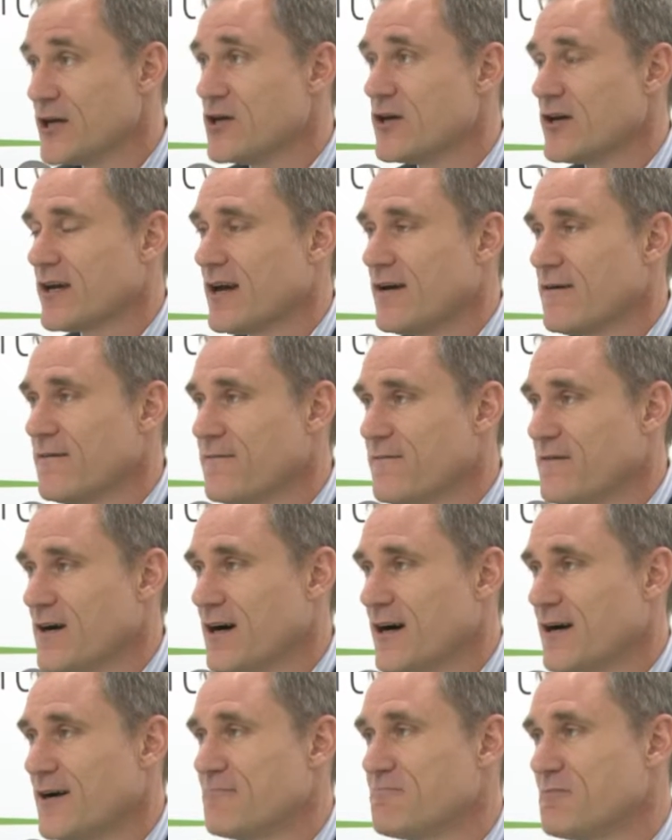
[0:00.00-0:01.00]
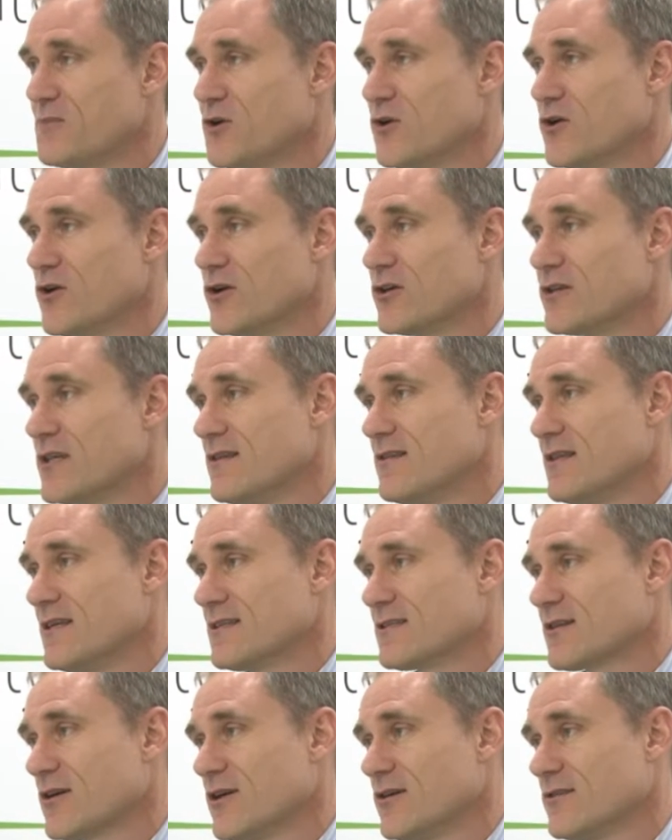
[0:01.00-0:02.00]
you get far more than
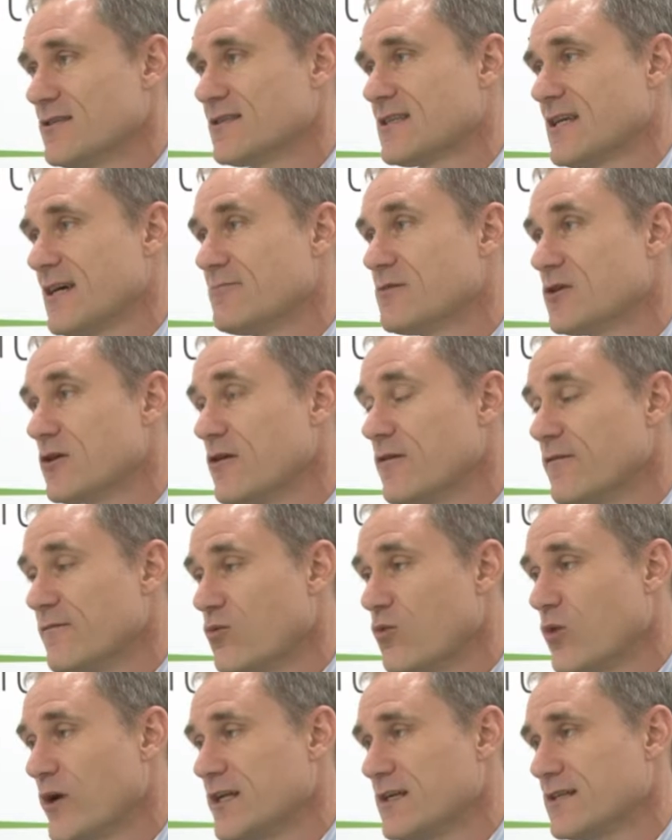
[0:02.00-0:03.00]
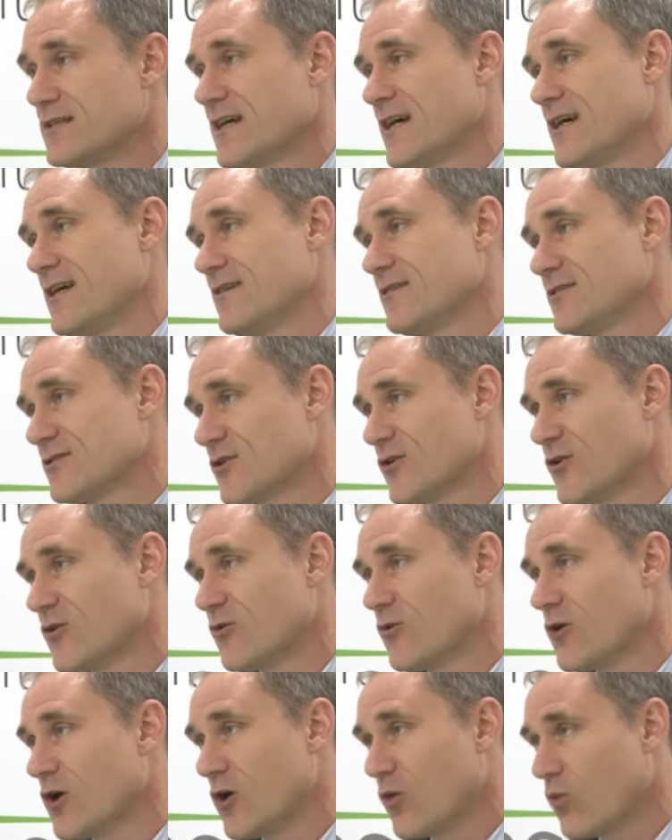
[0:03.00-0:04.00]
this concept of winner takes
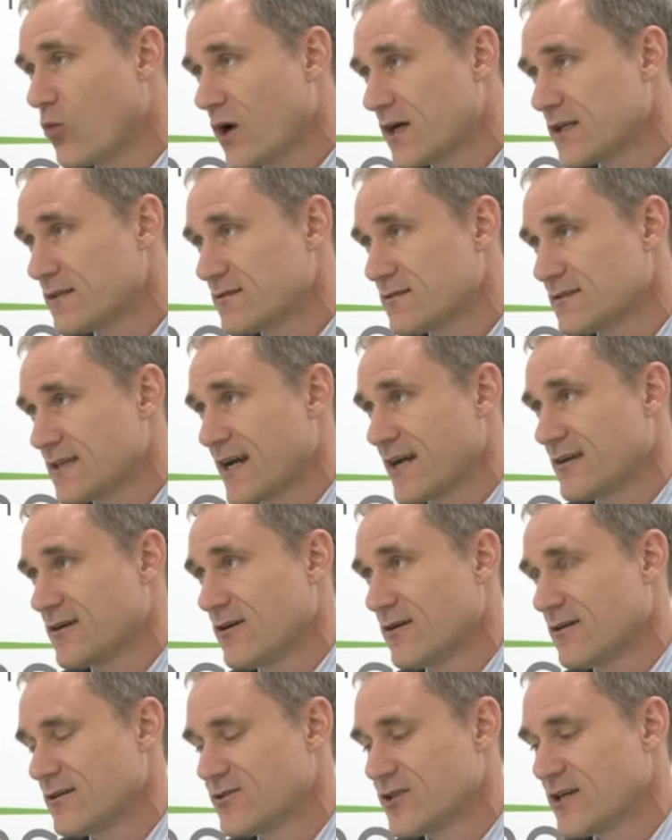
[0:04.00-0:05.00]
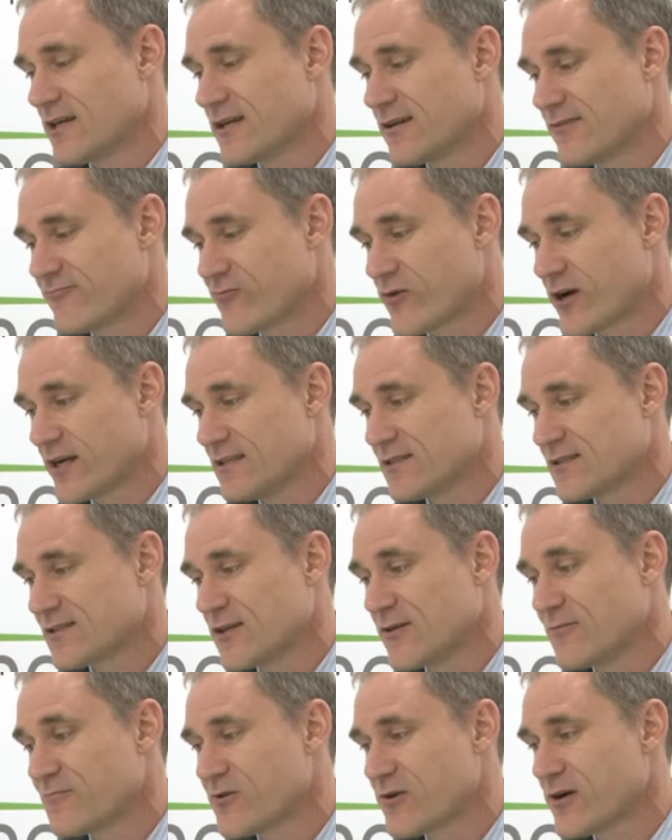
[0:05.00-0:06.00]
all, or one technology can reign
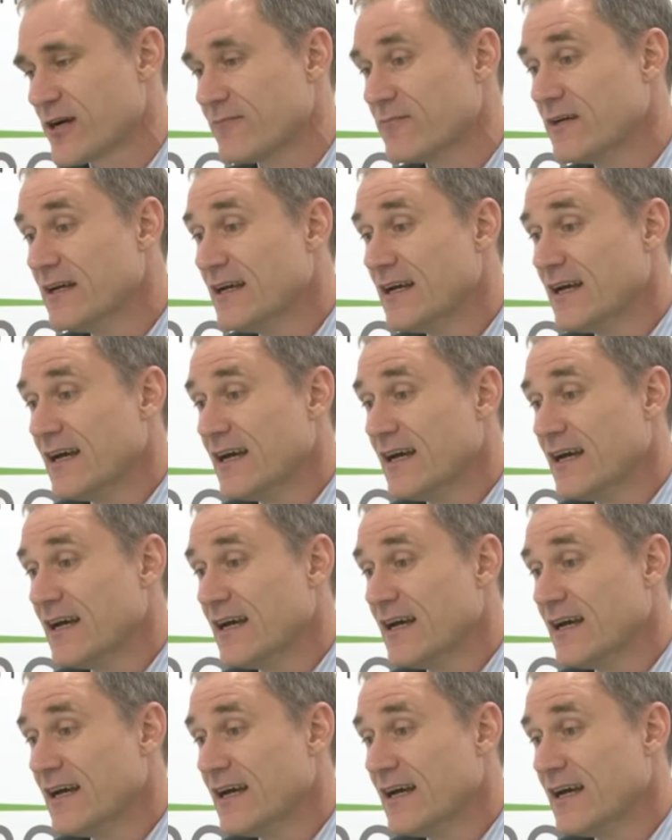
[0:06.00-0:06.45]
supreme.